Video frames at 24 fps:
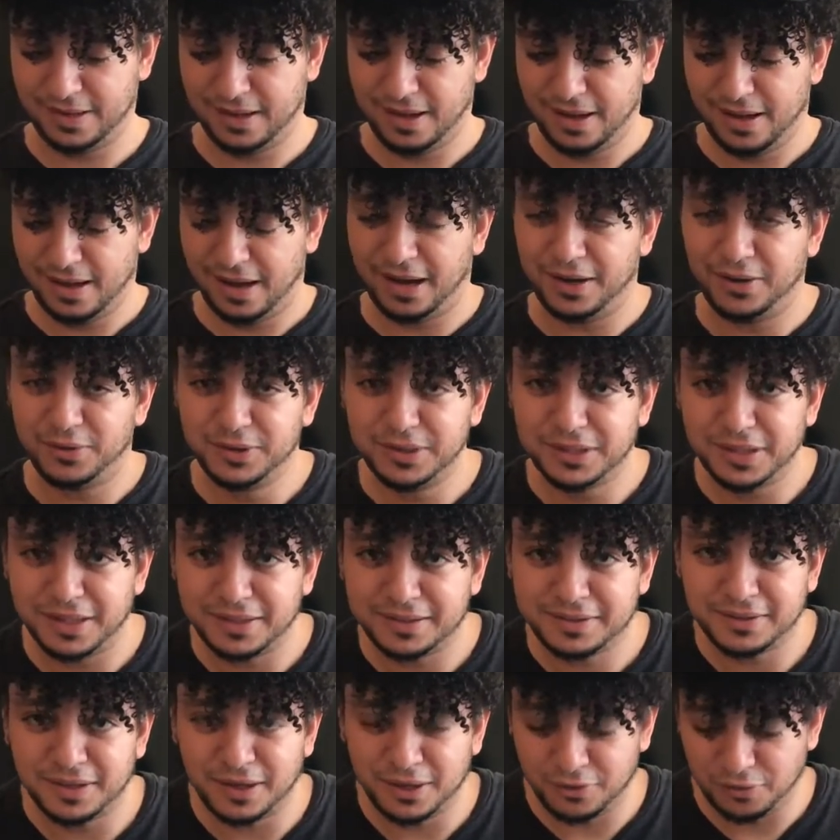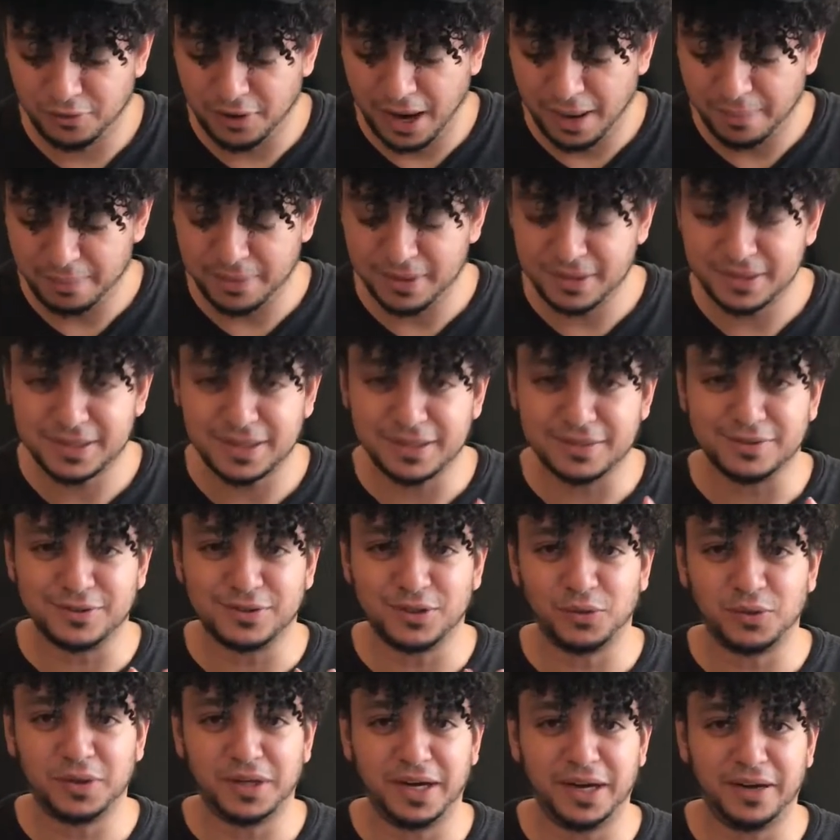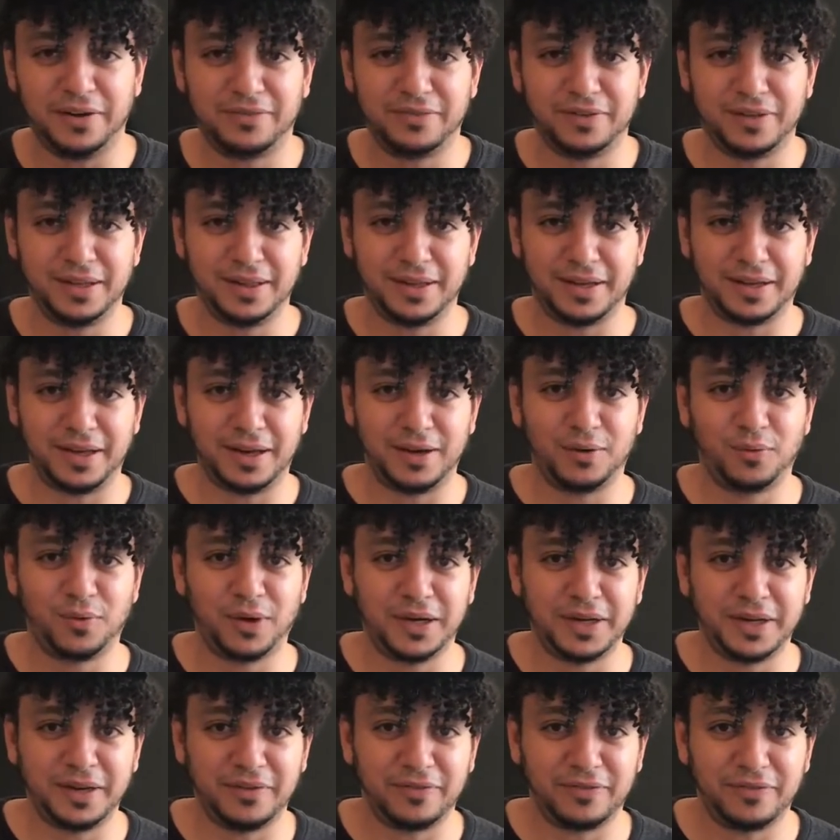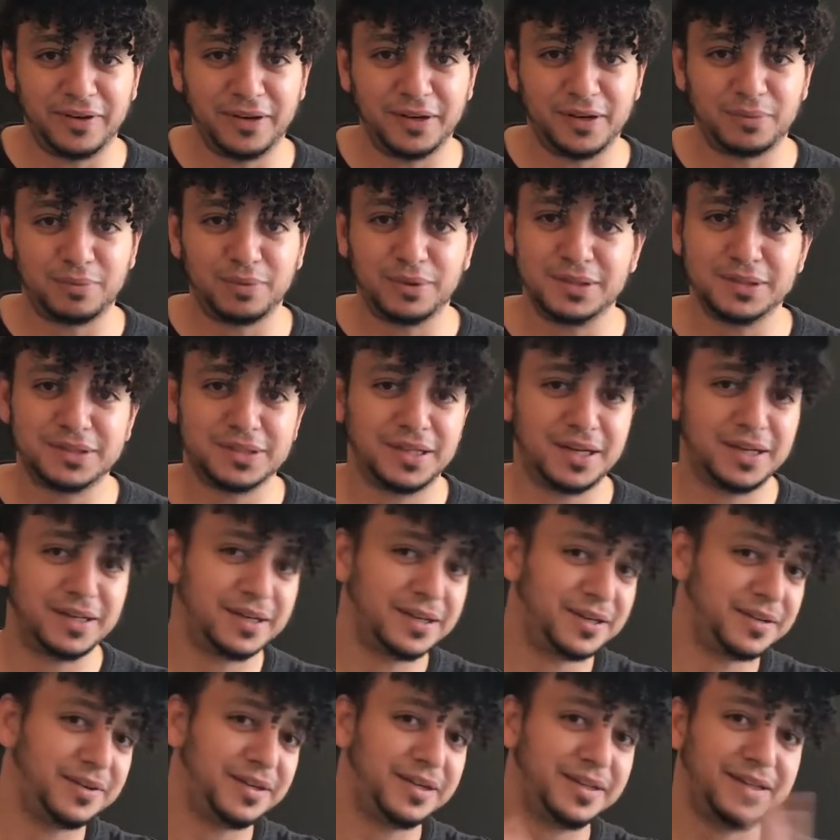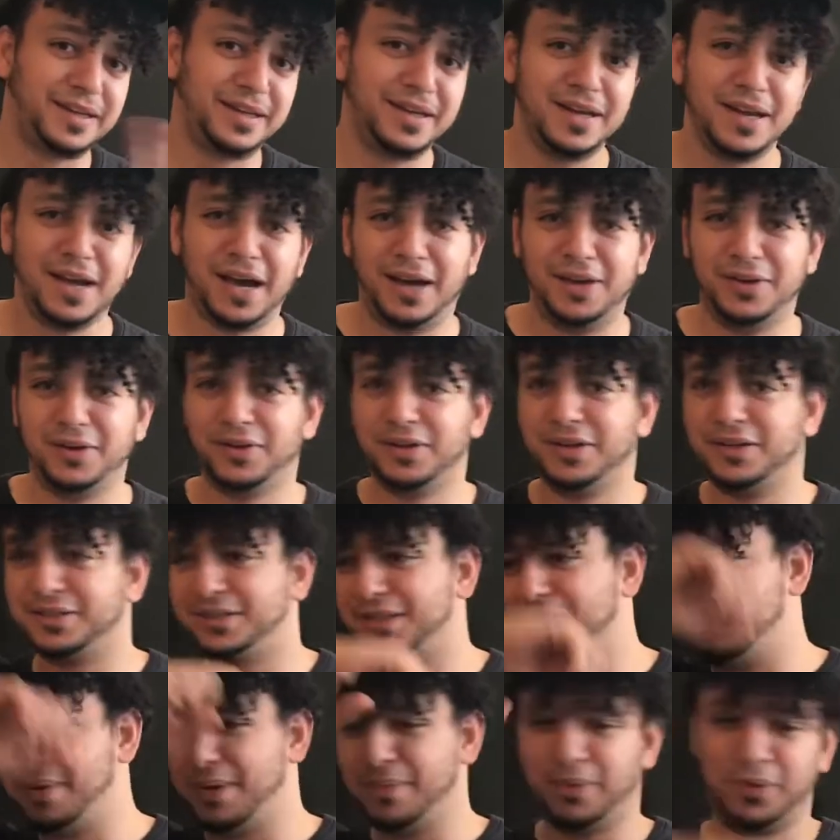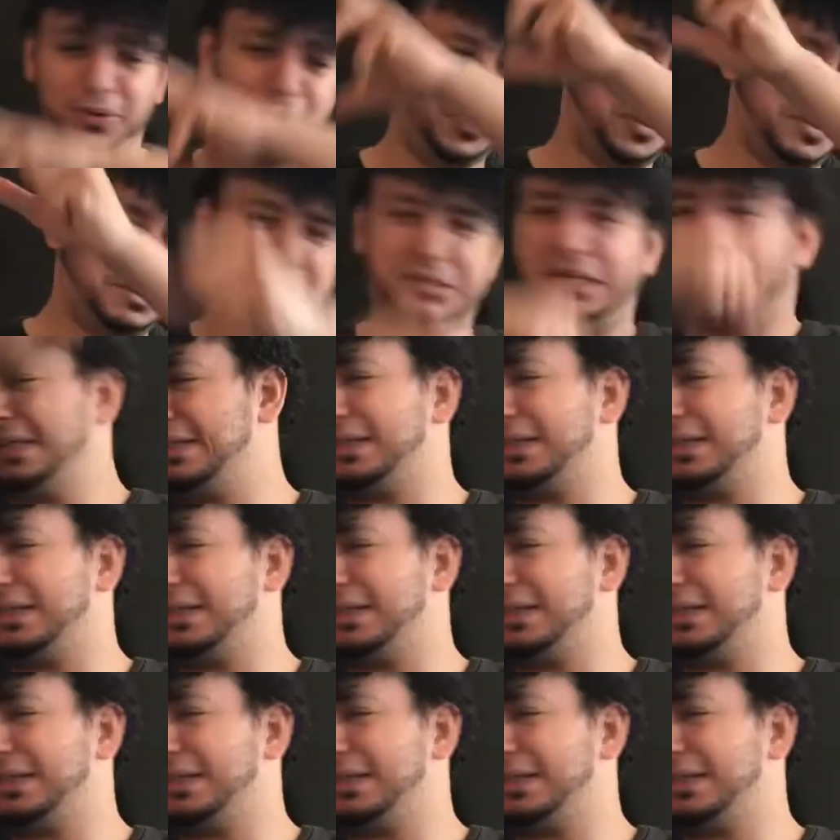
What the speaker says: I always like to unwrap these things so carefully, like I don't want to get fingerprints on it or anything. I know there are some people who are just like,